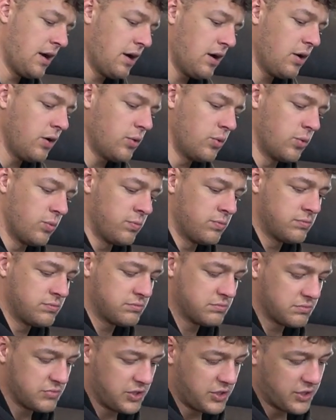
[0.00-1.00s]
Oh,
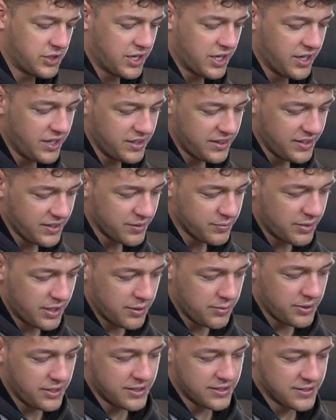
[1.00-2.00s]
you good there,
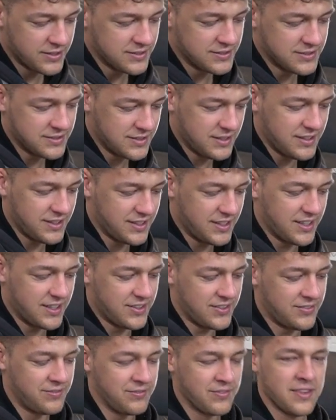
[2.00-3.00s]
baby? There you
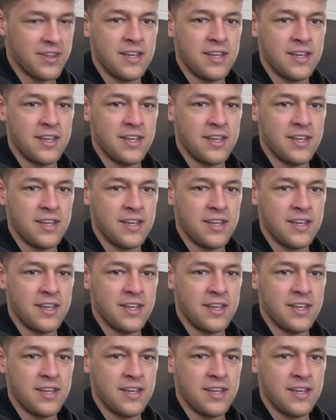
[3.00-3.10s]
go.